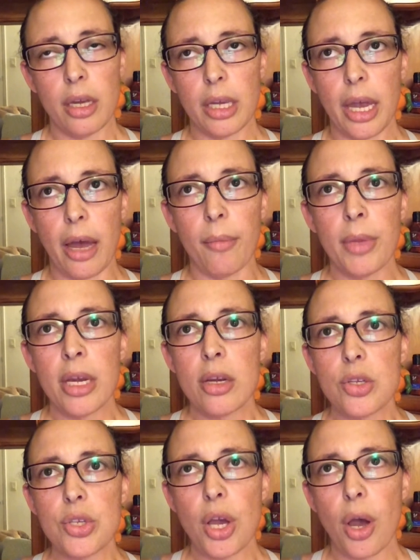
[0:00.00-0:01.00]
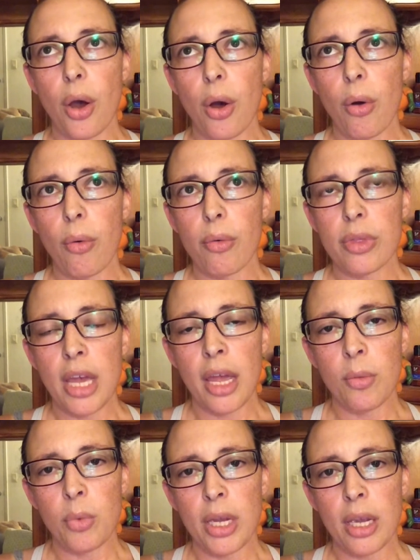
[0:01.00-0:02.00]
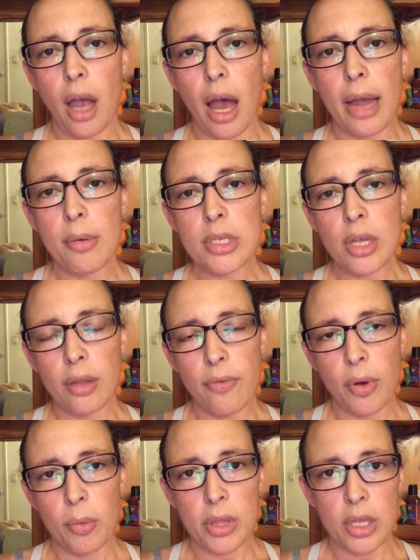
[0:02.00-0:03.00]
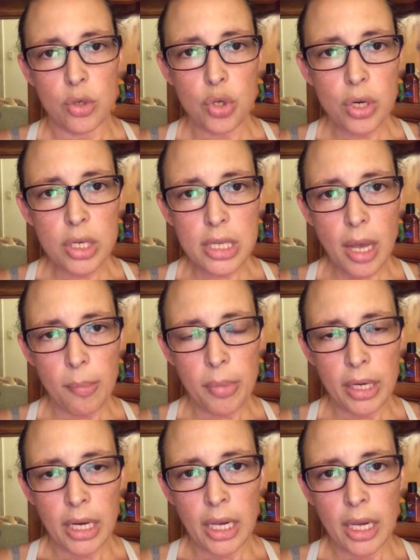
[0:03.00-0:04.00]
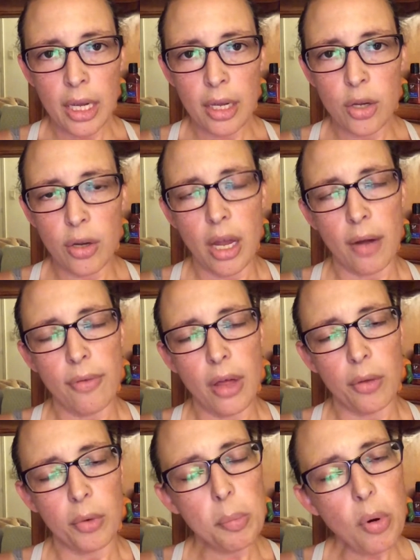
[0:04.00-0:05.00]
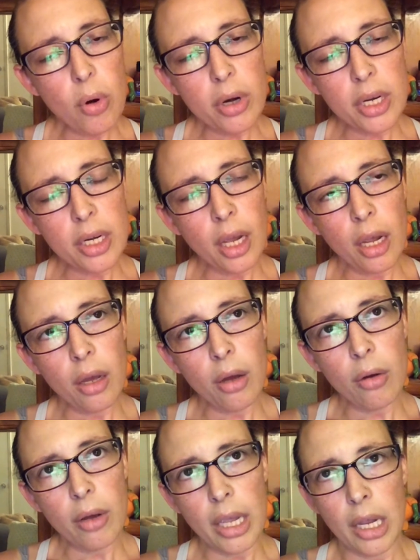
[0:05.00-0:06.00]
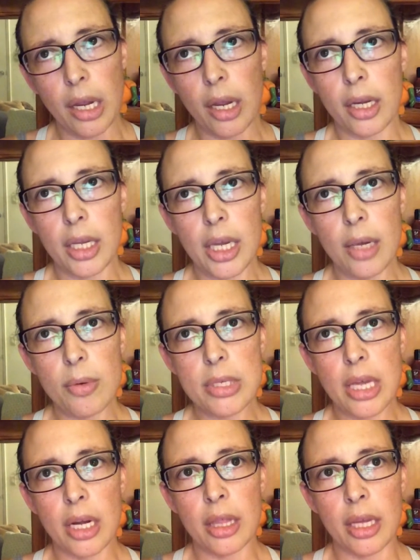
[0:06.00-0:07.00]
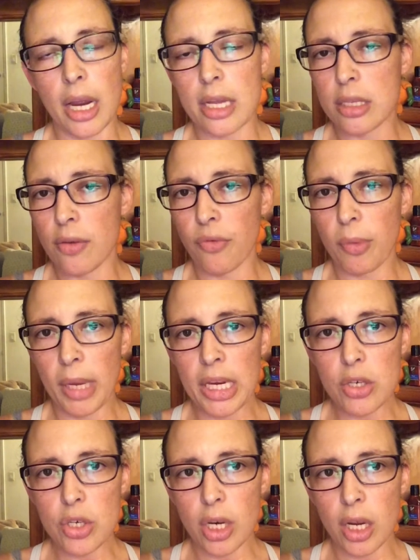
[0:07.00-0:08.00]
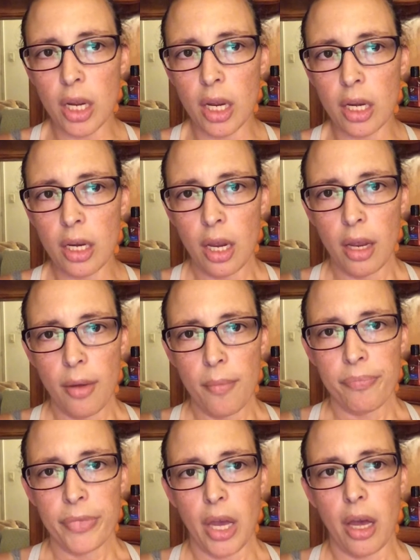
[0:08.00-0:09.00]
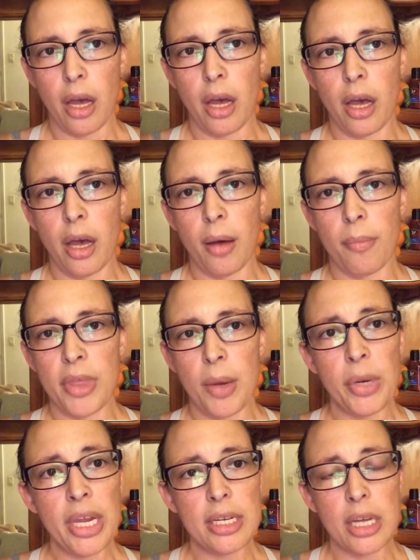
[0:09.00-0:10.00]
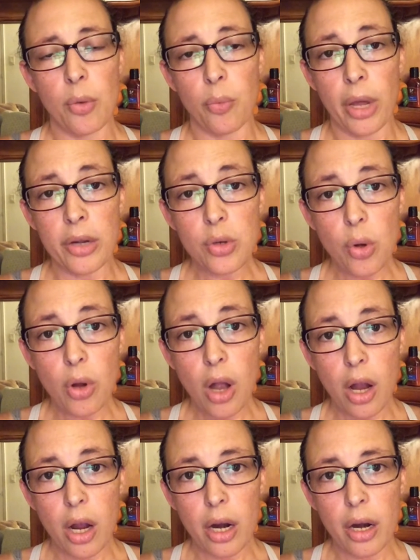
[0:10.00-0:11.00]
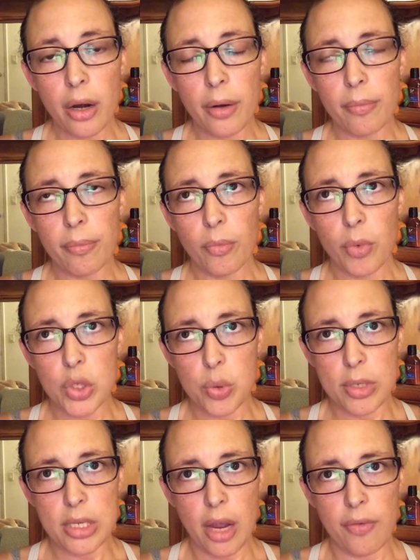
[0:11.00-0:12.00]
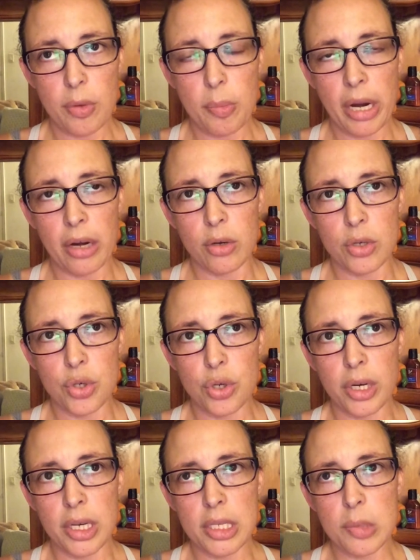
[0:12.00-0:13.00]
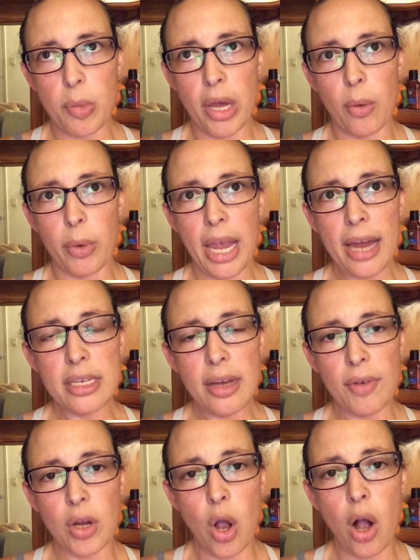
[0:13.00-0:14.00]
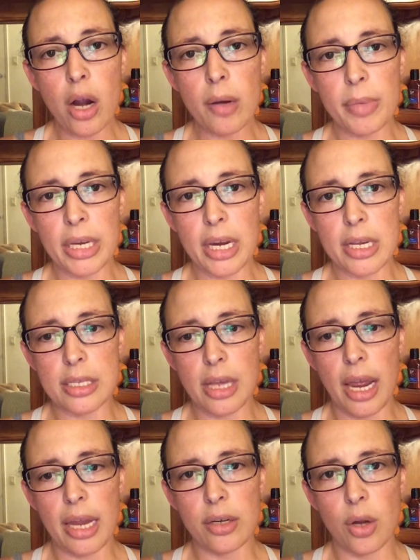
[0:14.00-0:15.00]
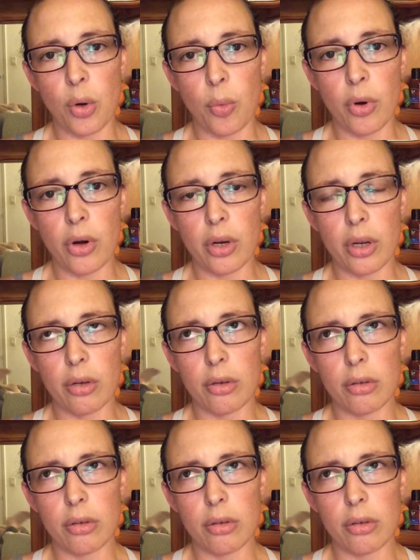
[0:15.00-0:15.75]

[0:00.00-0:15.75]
Yeah. So then I was on the phone with the insurance company. You got to file a report, and he was getting the guy's information. Then we had to get a rental car, which was covered by our insurance, but we had to have a car because I had to go to work